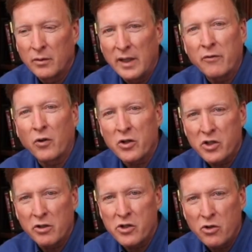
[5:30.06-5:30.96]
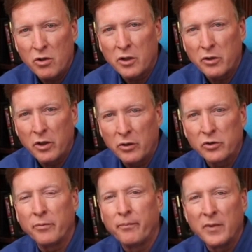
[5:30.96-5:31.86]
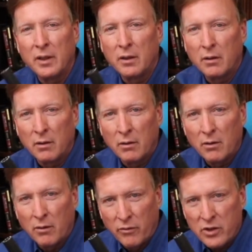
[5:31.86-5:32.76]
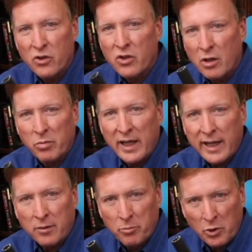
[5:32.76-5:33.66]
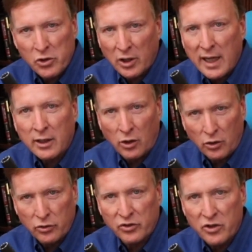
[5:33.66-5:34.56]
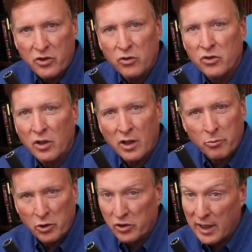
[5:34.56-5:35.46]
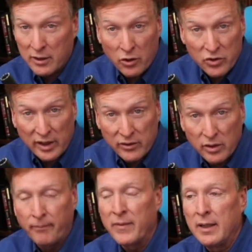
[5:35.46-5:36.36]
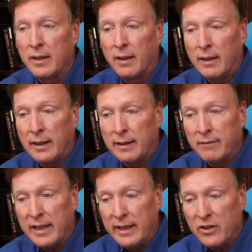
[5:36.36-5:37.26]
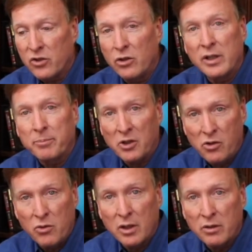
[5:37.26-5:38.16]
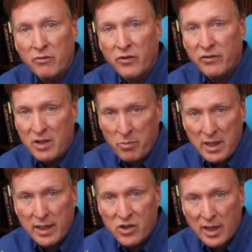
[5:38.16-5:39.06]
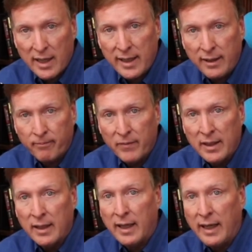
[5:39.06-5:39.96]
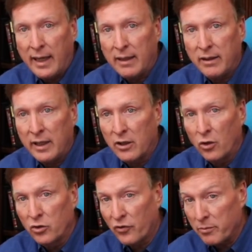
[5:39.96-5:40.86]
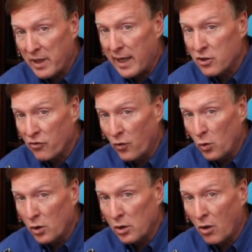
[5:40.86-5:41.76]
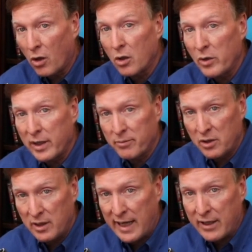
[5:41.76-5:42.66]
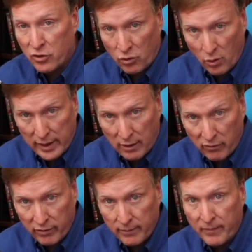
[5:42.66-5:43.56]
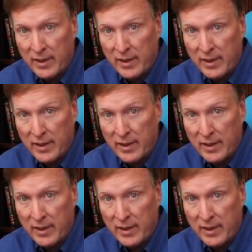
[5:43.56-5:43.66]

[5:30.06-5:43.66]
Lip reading: Now for our Series 200 hose. This is our black push lock hose that's used on our push lock hose ends. It is good up to 250 psi, and it goes from -4 all the way up to -12.